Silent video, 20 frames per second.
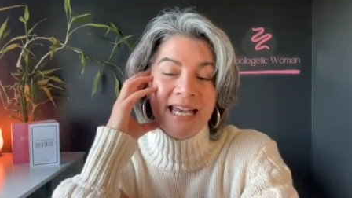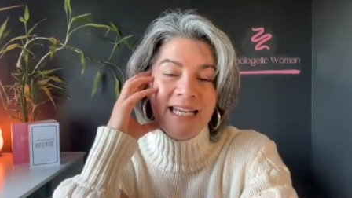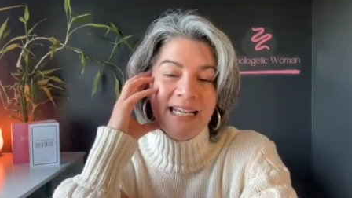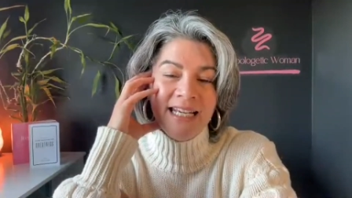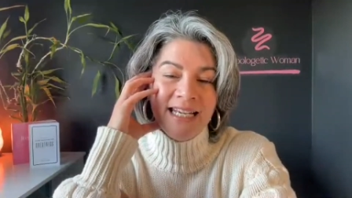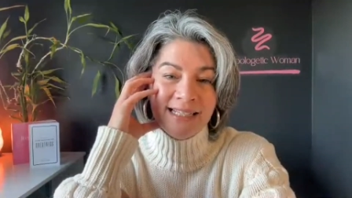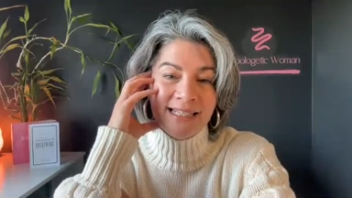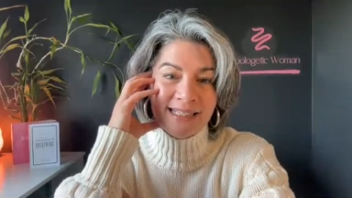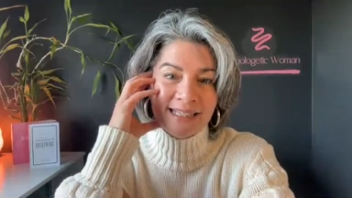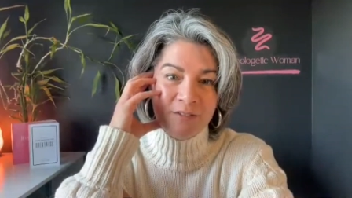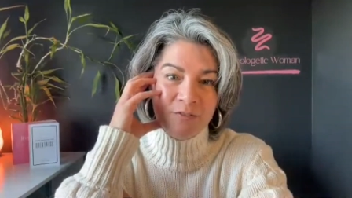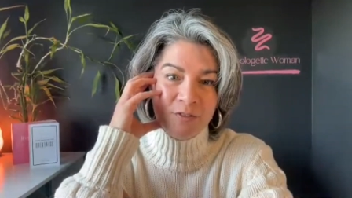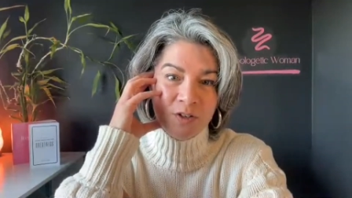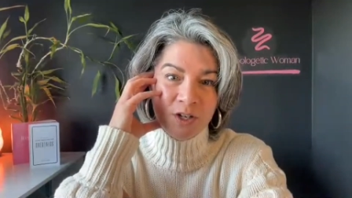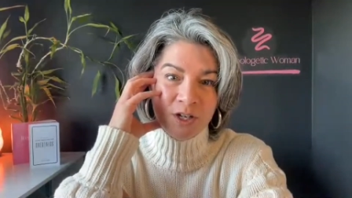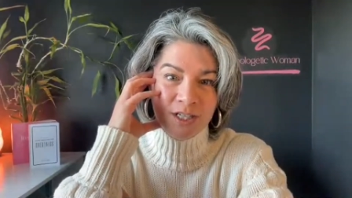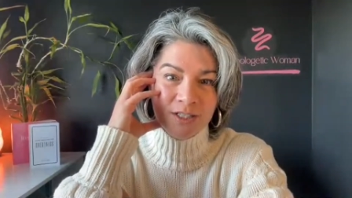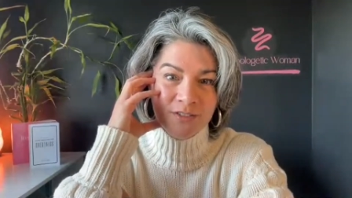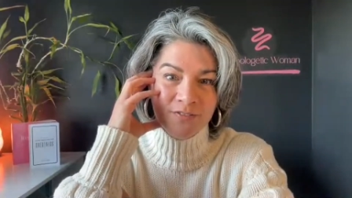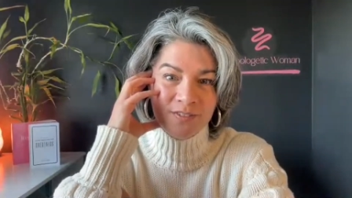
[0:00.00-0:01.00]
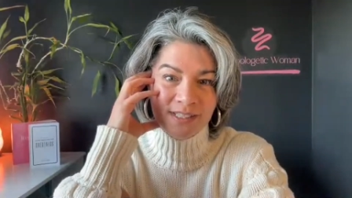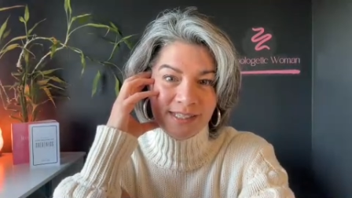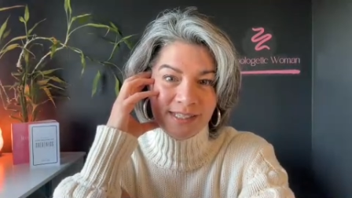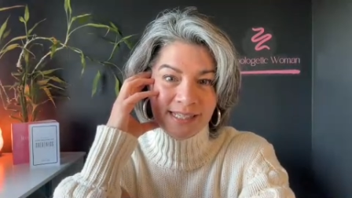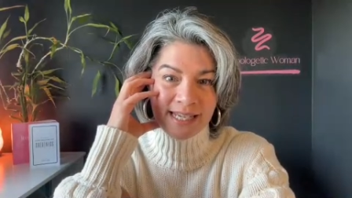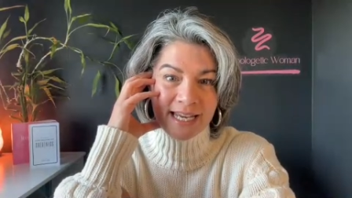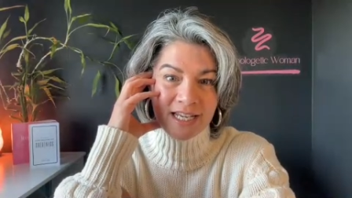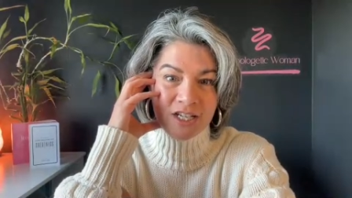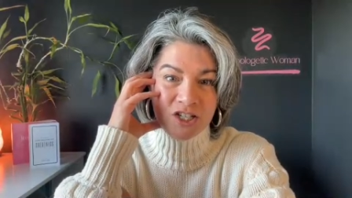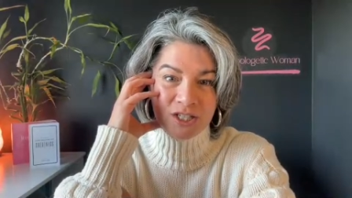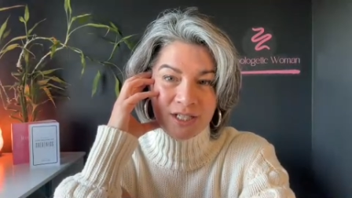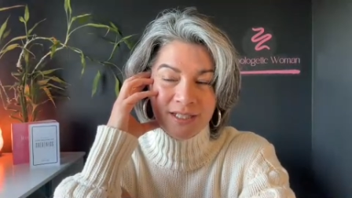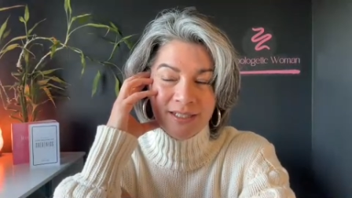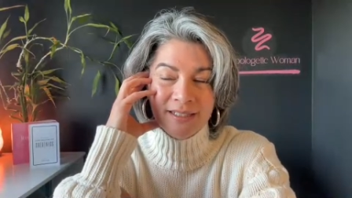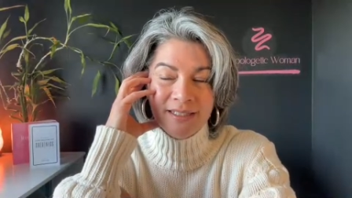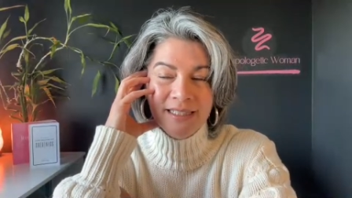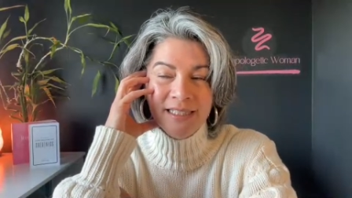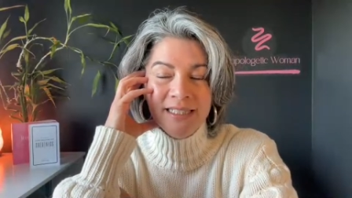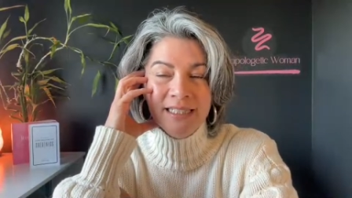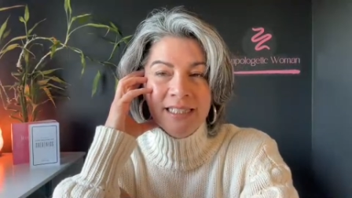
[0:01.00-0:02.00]
and let's have a
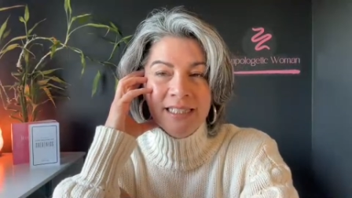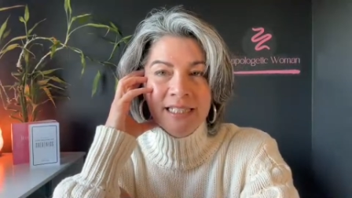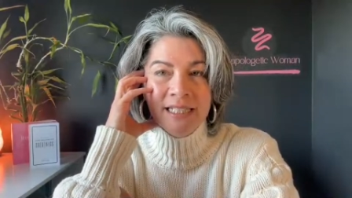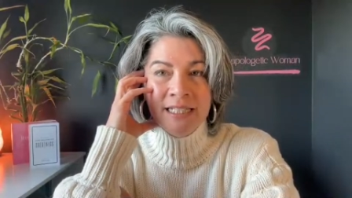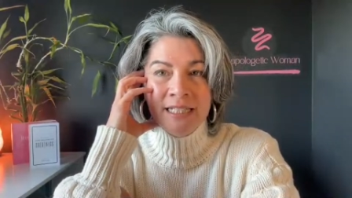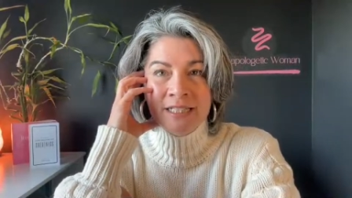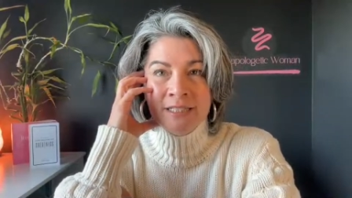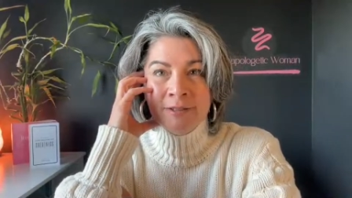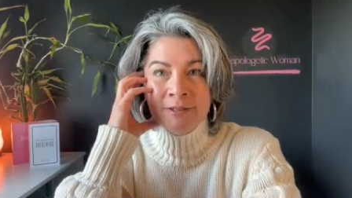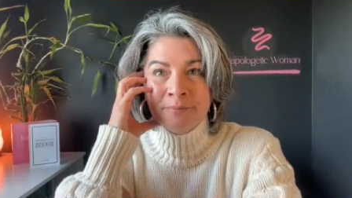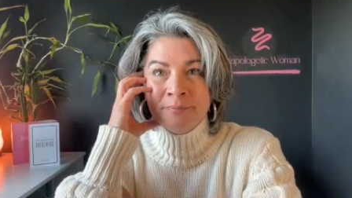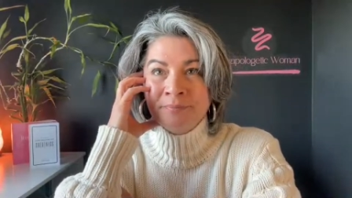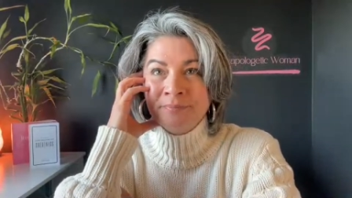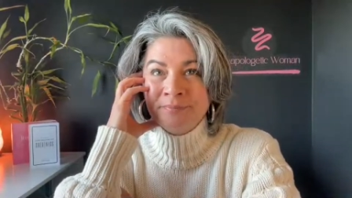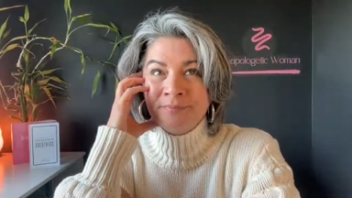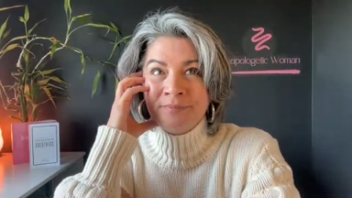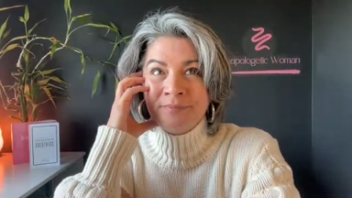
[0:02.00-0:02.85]
conversation. I